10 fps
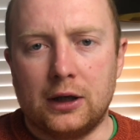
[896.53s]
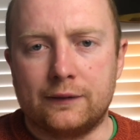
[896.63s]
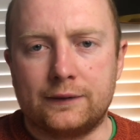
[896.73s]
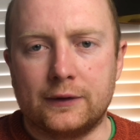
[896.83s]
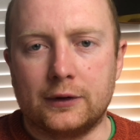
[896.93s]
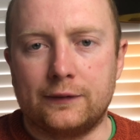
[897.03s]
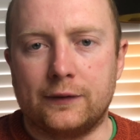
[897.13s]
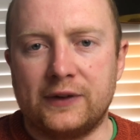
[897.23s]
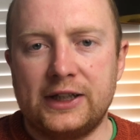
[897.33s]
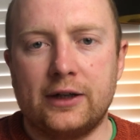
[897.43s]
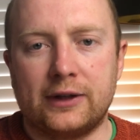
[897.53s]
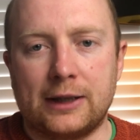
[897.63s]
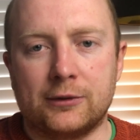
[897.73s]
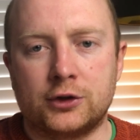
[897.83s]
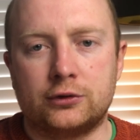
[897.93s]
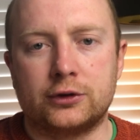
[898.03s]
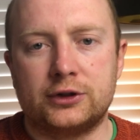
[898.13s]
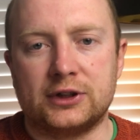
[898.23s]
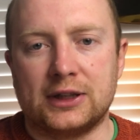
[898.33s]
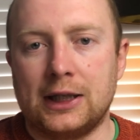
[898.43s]
For video game, the
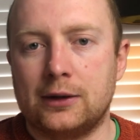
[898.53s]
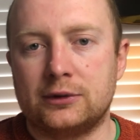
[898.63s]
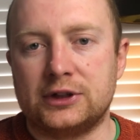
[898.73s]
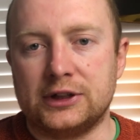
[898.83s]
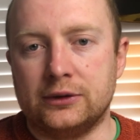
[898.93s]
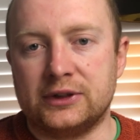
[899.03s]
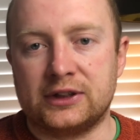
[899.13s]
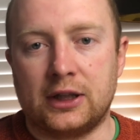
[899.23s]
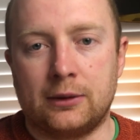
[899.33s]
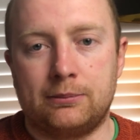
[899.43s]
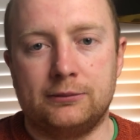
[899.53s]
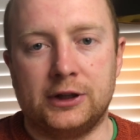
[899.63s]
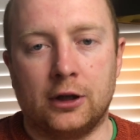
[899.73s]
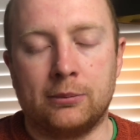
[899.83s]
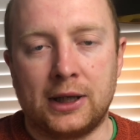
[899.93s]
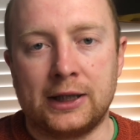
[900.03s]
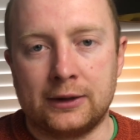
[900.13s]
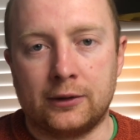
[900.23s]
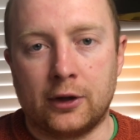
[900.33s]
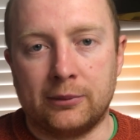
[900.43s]
structures and language it uses are, by
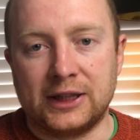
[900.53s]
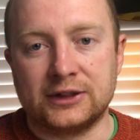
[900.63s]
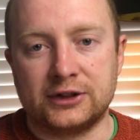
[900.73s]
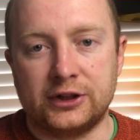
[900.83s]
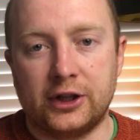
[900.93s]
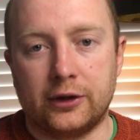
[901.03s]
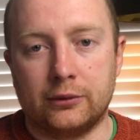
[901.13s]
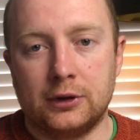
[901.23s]
no means new.